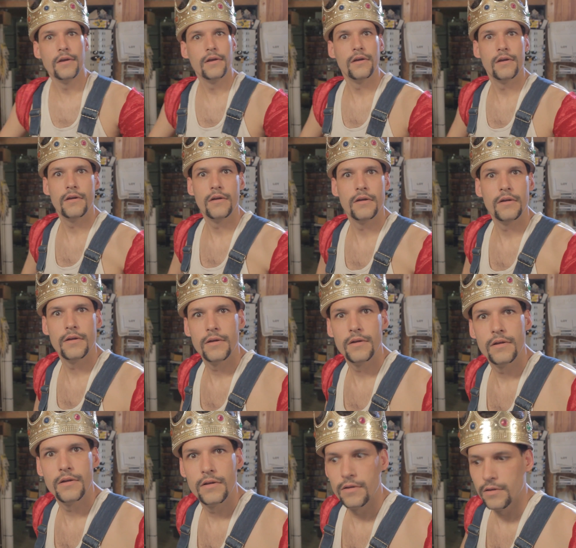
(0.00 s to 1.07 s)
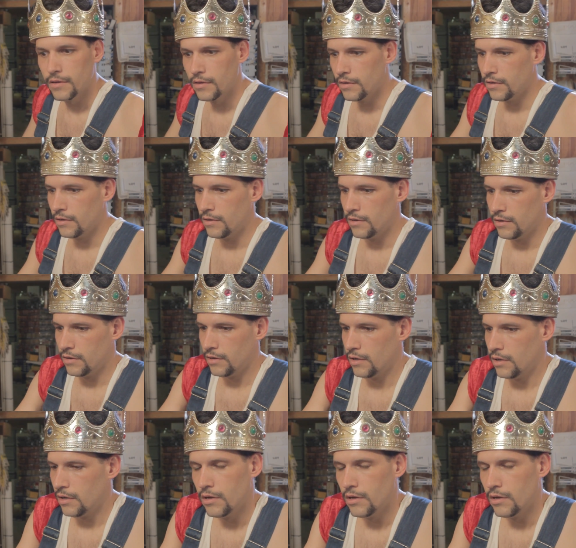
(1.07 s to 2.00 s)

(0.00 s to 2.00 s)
(silence)